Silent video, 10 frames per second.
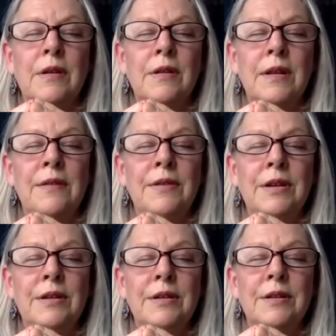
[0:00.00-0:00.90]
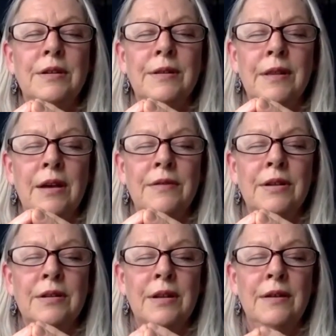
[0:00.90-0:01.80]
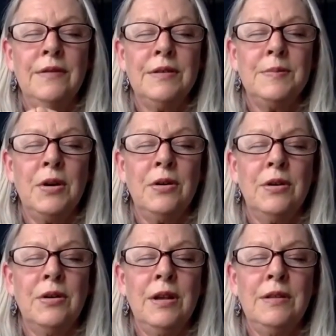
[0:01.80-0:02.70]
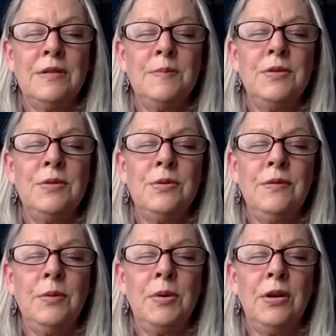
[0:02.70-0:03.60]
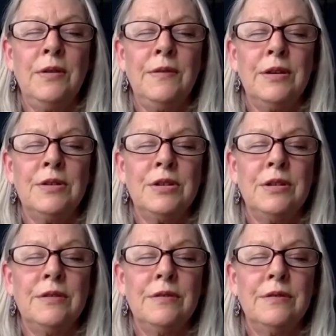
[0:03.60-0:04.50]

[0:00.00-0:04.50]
Love it, love it, love this ball. Create this beautiful ball of energy.